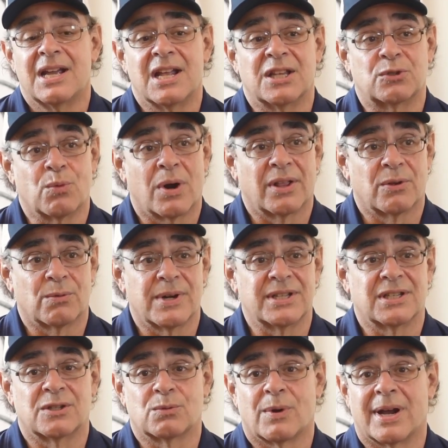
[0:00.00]
it's one of the
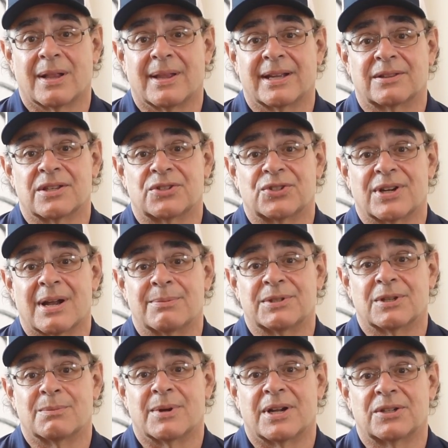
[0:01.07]
reasons why I like this job
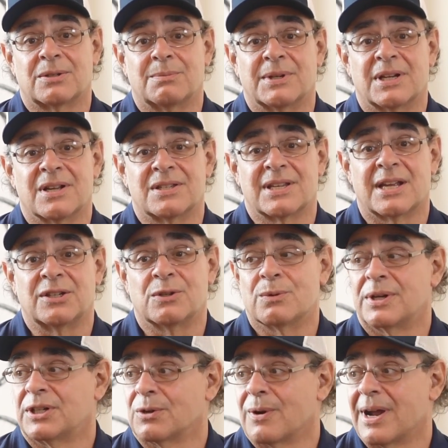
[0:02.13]
so much, because I
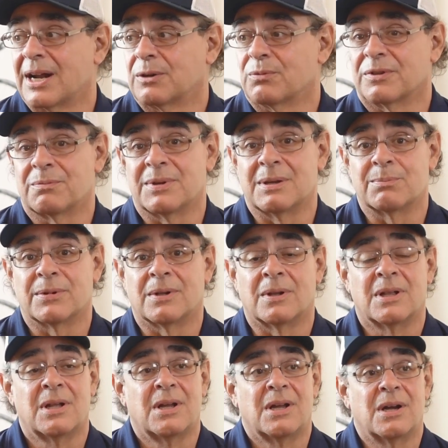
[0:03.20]
do interact with people
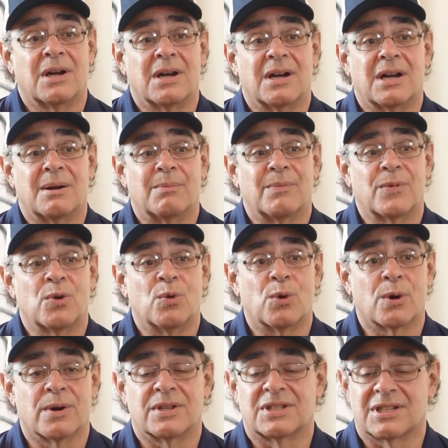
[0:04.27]
who
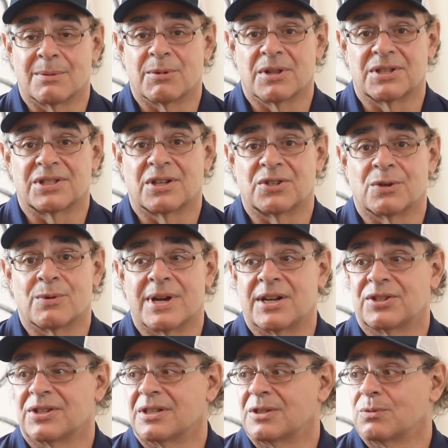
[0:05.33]
are in similar
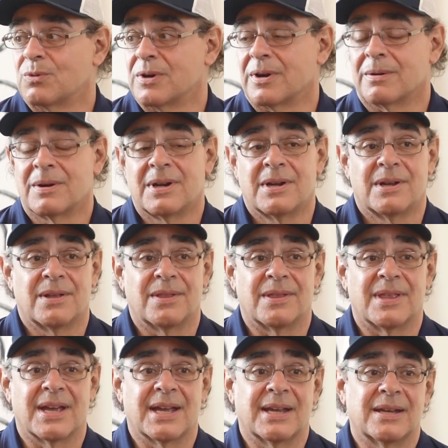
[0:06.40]
situations where
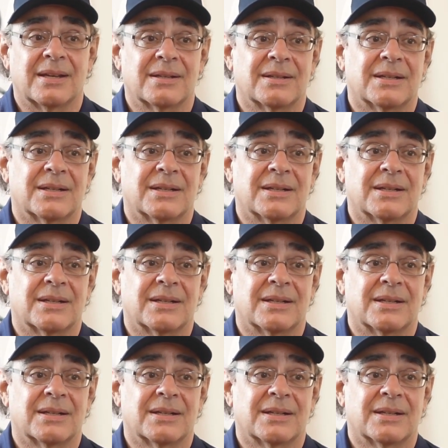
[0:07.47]
they